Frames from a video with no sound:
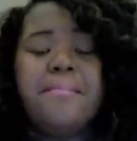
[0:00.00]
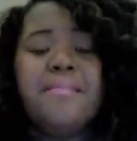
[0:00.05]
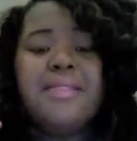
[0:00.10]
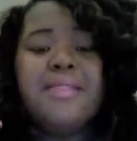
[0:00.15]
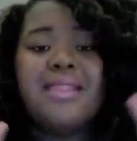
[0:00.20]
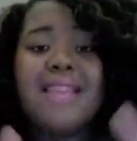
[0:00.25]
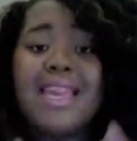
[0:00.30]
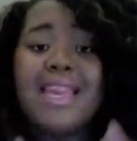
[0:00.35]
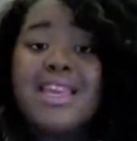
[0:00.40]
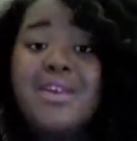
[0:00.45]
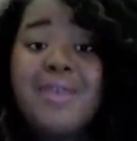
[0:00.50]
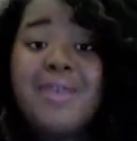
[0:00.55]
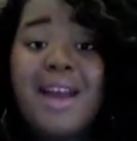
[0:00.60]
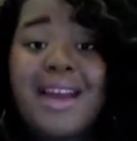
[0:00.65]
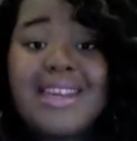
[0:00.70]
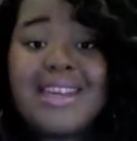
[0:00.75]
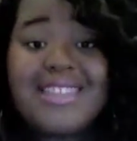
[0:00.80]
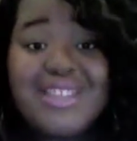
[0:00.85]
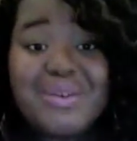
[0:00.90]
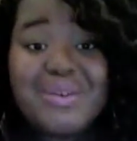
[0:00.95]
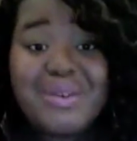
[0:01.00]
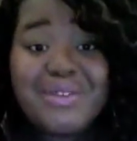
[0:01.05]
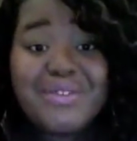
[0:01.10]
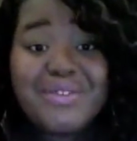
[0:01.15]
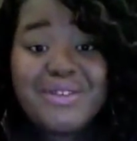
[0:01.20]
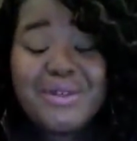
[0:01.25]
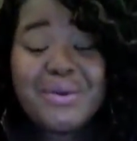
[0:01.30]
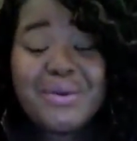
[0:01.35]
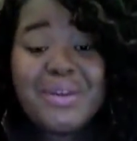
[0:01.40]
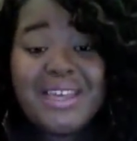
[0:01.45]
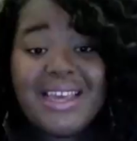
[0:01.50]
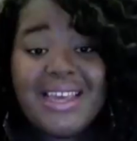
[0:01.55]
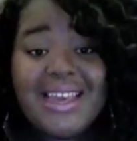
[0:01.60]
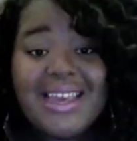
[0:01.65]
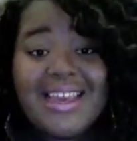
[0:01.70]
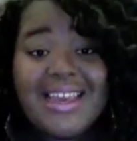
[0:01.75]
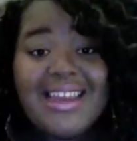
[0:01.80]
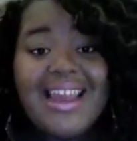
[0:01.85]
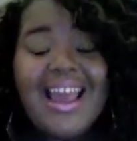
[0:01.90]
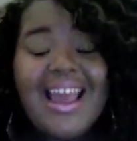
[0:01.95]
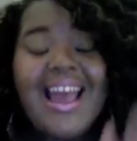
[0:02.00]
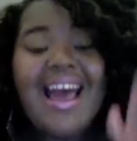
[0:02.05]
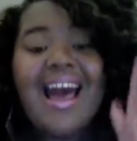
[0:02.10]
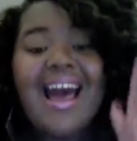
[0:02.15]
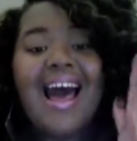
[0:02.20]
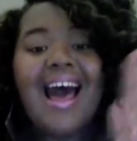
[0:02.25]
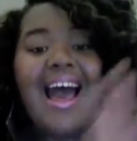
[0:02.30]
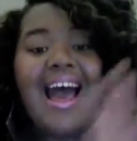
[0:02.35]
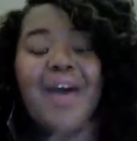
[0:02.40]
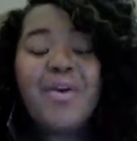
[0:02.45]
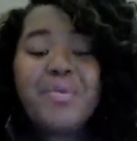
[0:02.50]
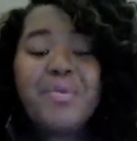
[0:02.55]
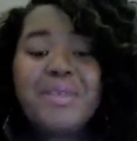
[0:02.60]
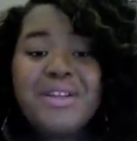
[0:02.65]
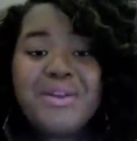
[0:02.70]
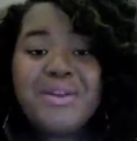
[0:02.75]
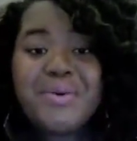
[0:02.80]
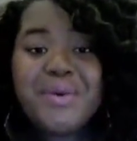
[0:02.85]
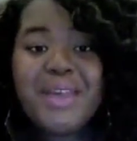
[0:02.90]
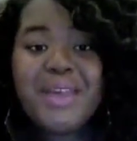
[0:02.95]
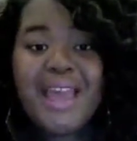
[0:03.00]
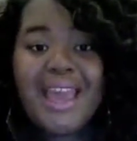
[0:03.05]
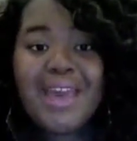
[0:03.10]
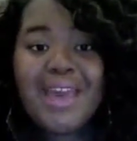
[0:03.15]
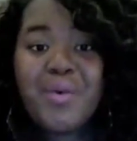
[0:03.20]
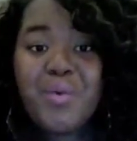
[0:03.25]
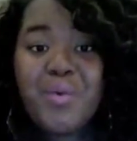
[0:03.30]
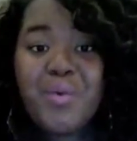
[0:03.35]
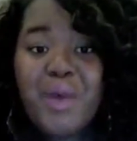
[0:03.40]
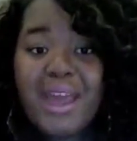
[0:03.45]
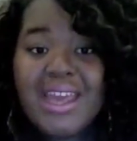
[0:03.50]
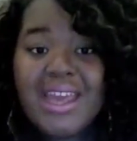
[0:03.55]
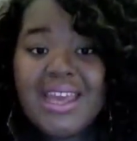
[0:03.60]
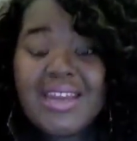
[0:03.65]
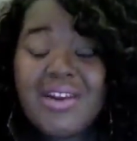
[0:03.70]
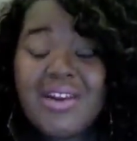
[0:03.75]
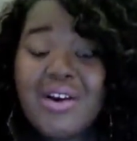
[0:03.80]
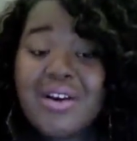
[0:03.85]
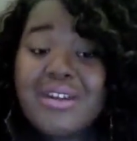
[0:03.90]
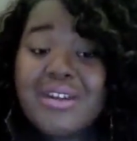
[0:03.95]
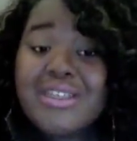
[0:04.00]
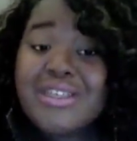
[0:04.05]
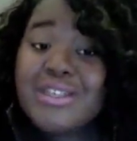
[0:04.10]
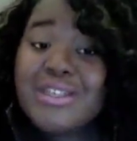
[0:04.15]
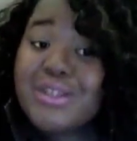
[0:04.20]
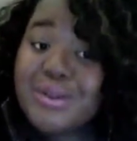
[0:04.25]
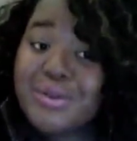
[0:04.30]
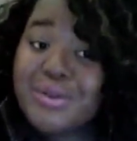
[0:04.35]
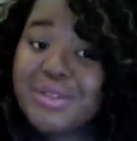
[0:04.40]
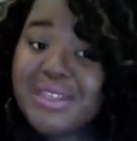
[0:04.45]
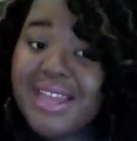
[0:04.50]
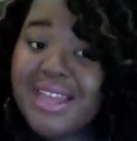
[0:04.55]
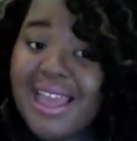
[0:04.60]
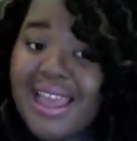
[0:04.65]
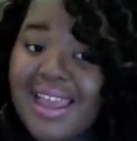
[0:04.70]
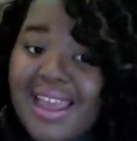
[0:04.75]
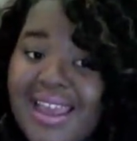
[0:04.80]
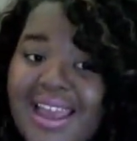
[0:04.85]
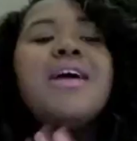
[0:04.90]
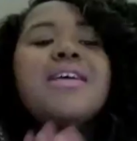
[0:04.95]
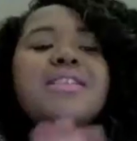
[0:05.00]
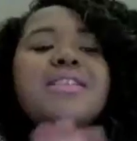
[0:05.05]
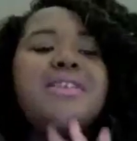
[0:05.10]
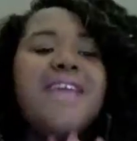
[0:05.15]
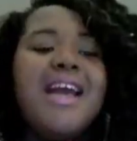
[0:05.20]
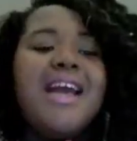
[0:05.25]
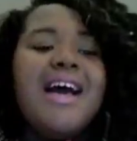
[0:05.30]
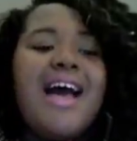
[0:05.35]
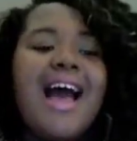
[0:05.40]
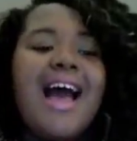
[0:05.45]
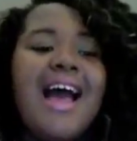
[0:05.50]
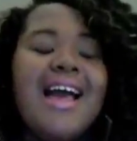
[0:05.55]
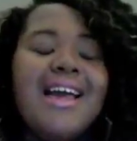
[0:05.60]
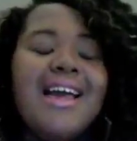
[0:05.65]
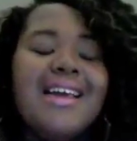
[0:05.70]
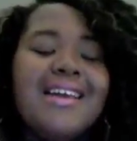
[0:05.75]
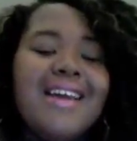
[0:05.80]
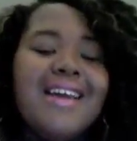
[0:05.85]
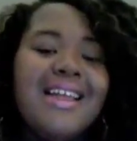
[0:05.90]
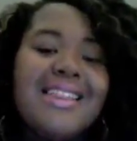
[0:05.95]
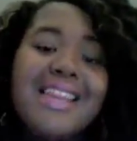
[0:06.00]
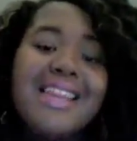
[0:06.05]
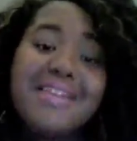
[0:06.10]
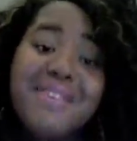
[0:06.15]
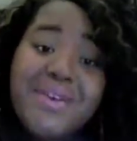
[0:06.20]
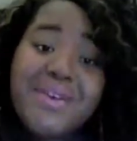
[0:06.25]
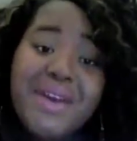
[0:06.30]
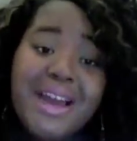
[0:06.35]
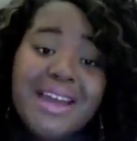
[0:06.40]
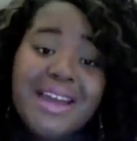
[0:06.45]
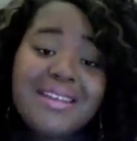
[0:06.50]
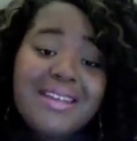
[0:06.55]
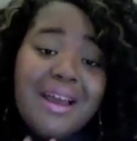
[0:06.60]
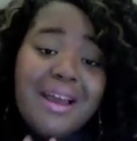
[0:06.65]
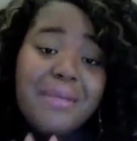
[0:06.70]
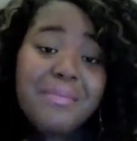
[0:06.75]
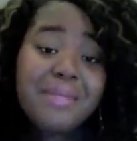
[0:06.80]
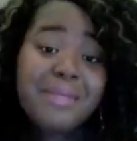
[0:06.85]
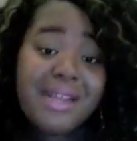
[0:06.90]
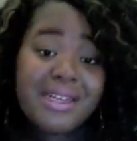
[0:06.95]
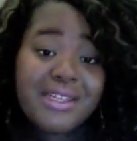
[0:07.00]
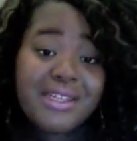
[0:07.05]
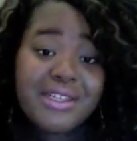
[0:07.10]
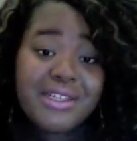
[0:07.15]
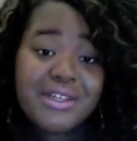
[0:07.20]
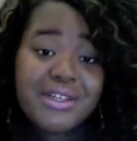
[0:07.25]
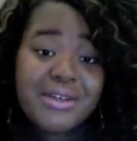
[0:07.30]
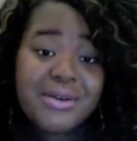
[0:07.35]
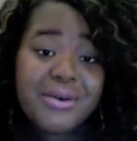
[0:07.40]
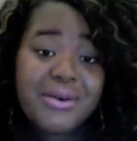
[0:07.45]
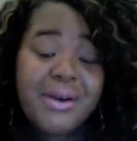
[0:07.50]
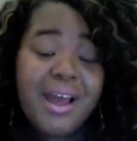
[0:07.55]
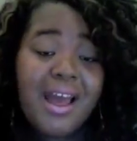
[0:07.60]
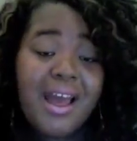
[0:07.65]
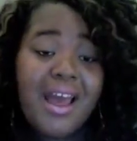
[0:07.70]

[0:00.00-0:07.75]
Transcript: thank you guys so much for tuning in. I will be doing a weigh-in on Tuesday. So yeah, I love you guys. God bless you.